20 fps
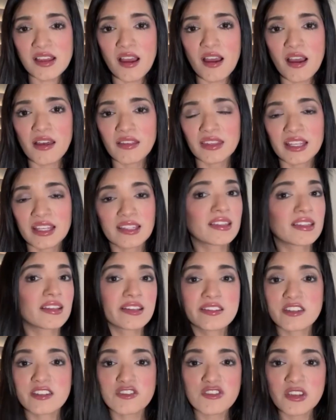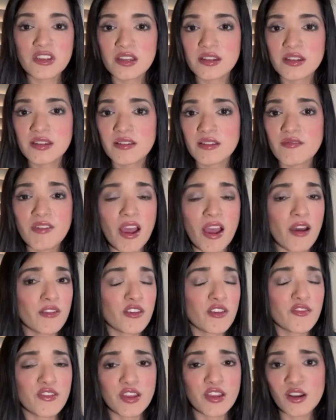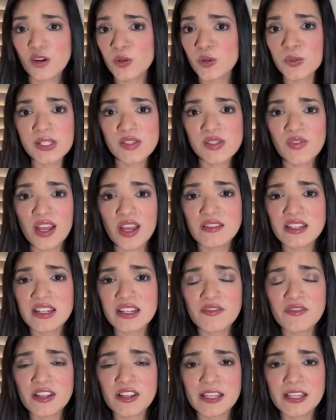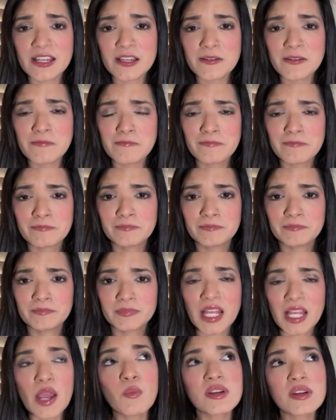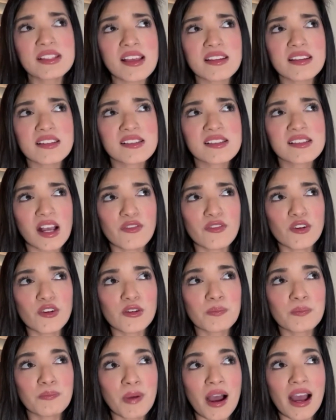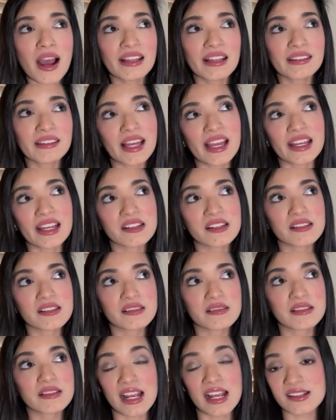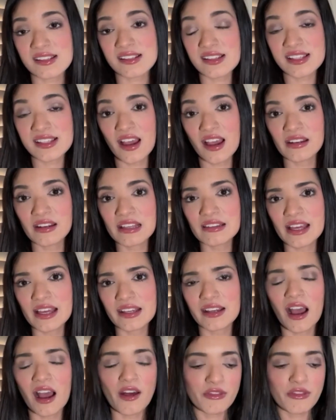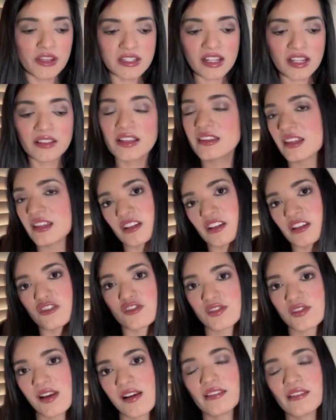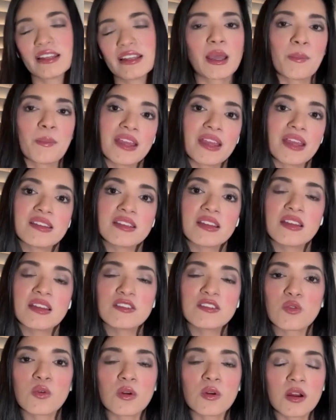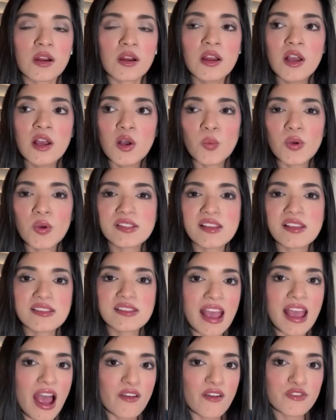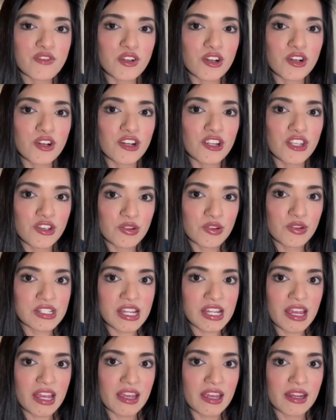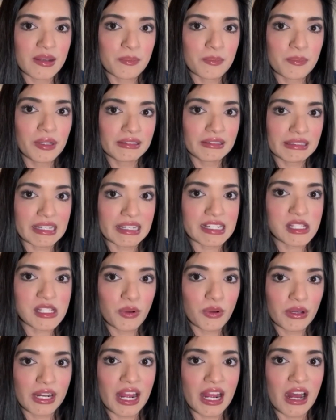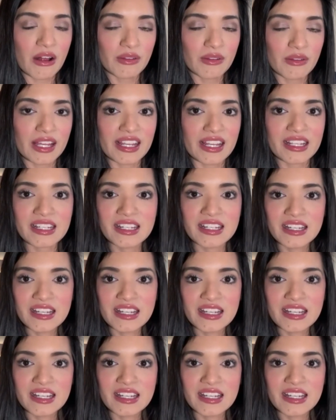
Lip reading: on like the condition of how the vehicle was found and everything? And was that discovered by like Texas County, like authentically, like they just saw it like abandoned, or was this after Hugoton Police put out like,